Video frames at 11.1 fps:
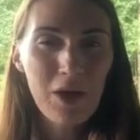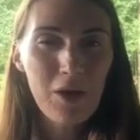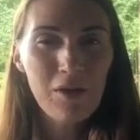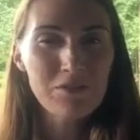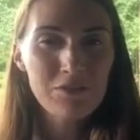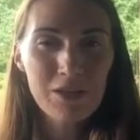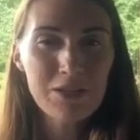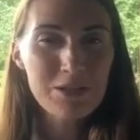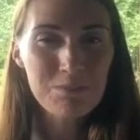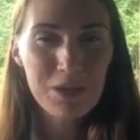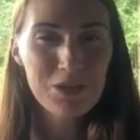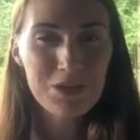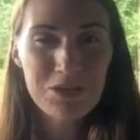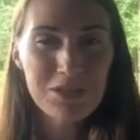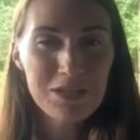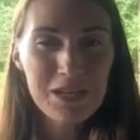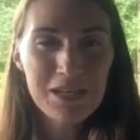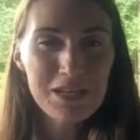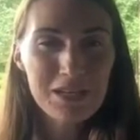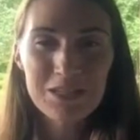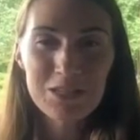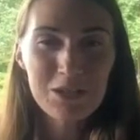I'll have to find some pictures
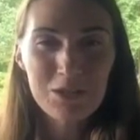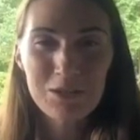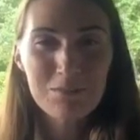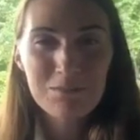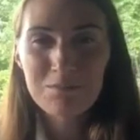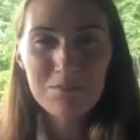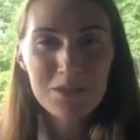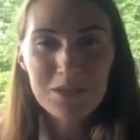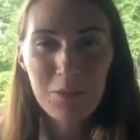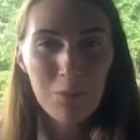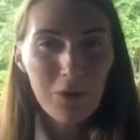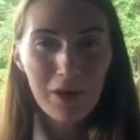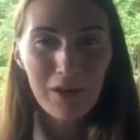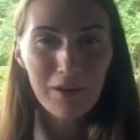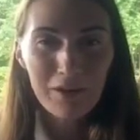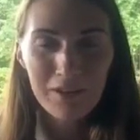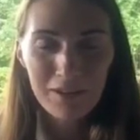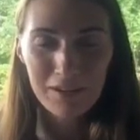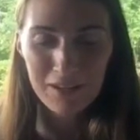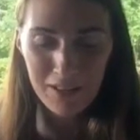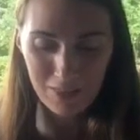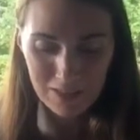and insert them somewhere
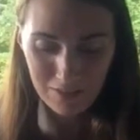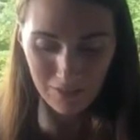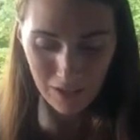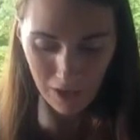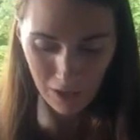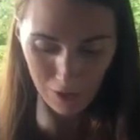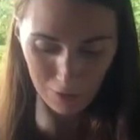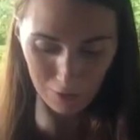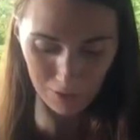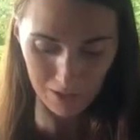in this video.